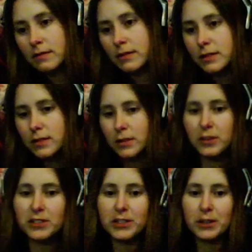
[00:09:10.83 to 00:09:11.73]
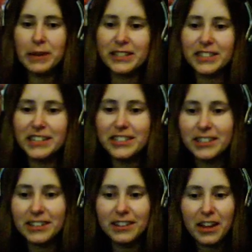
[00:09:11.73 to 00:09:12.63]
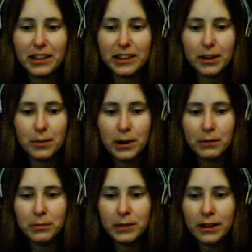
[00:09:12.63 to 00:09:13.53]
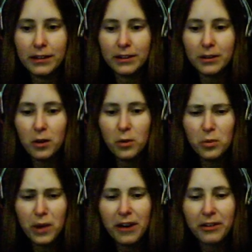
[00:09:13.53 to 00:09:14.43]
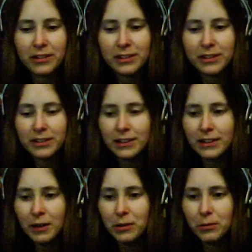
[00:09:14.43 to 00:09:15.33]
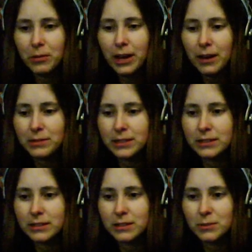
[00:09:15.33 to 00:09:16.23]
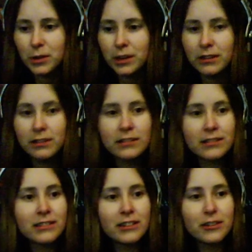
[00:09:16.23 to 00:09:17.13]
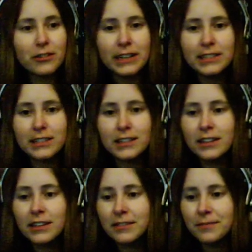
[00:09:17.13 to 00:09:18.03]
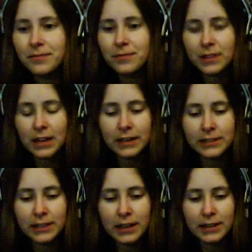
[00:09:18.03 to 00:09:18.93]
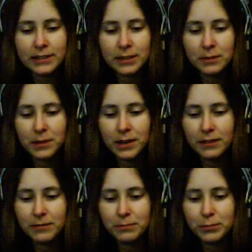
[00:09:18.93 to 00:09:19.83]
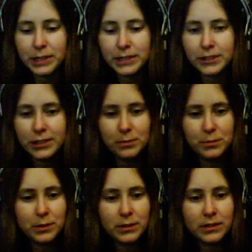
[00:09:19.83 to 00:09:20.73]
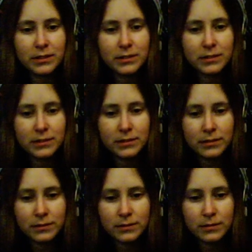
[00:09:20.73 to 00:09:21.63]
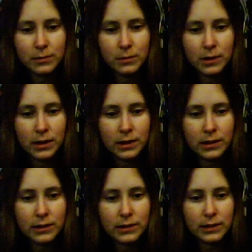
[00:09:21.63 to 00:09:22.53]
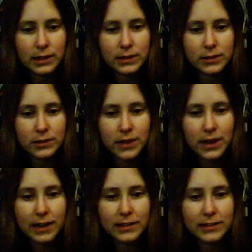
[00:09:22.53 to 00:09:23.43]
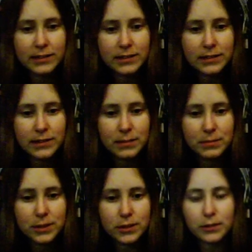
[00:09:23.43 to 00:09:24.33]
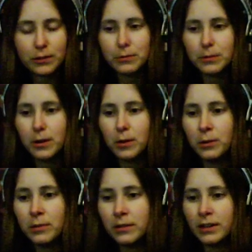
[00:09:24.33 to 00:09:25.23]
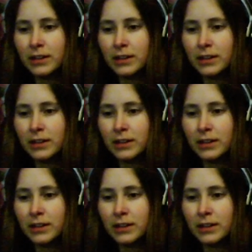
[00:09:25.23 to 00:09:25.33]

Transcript: So use your imagination. I think there are probably other... Ooh, wow! That went way up since this morning. Crazy. I actually got some uh, pretty cheap one. Let's try Scepter Throne.